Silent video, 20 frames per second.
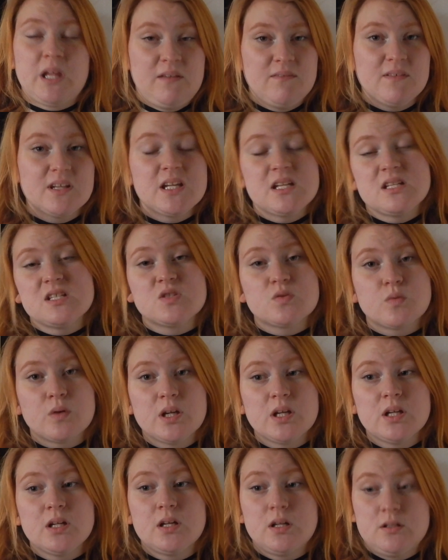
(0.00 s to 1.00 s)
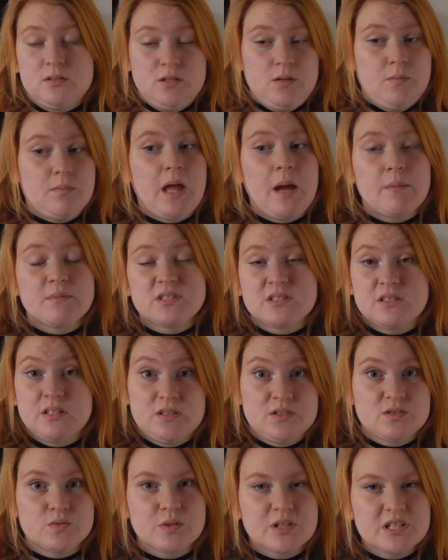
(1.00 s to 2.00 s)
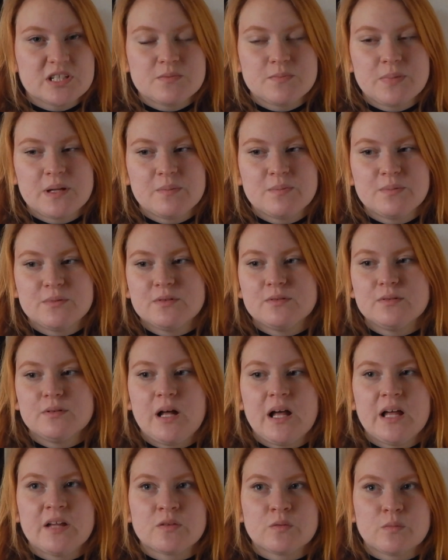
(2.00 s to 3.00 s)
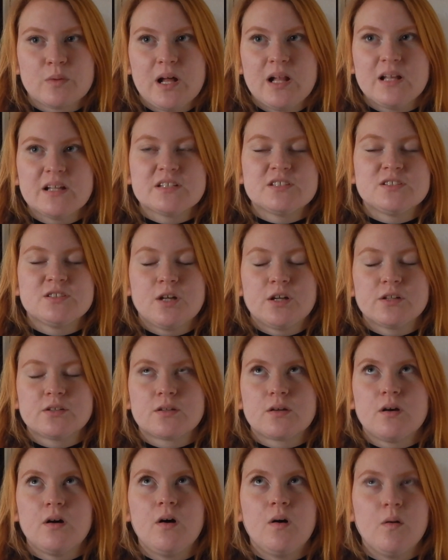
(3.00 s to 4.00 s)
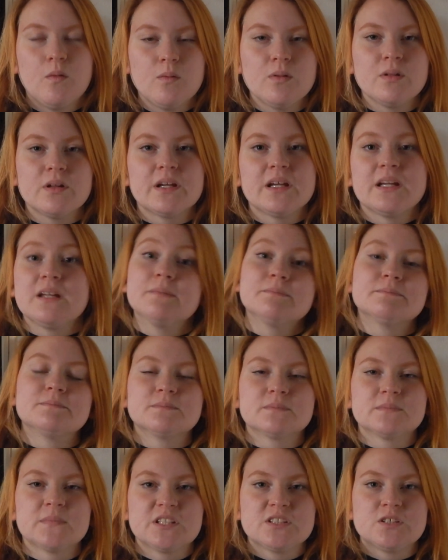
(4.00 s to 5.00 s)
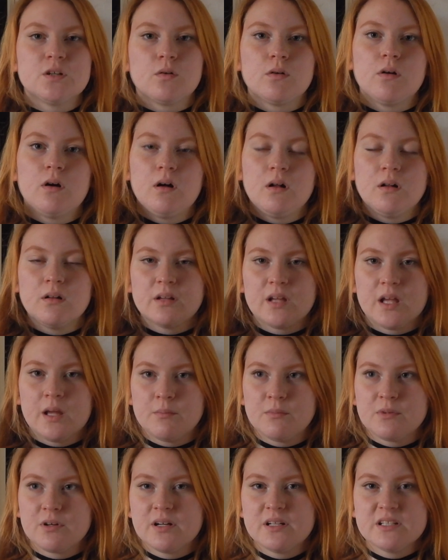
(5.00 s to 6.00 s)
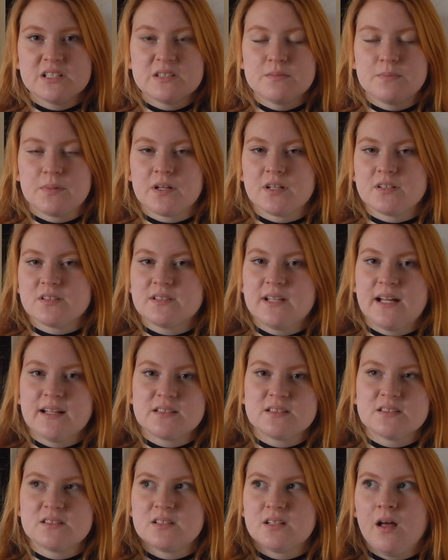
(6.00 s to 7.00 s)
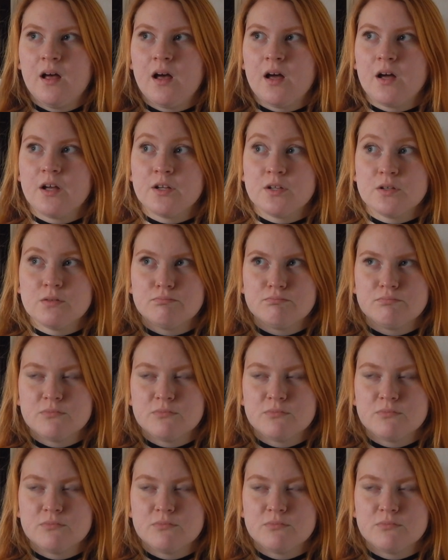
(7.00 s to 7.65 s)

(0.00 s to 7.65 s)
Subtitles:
even in Sweden, and sometimes there's Swedish people as well, as not only the so-called immigrants, because that's a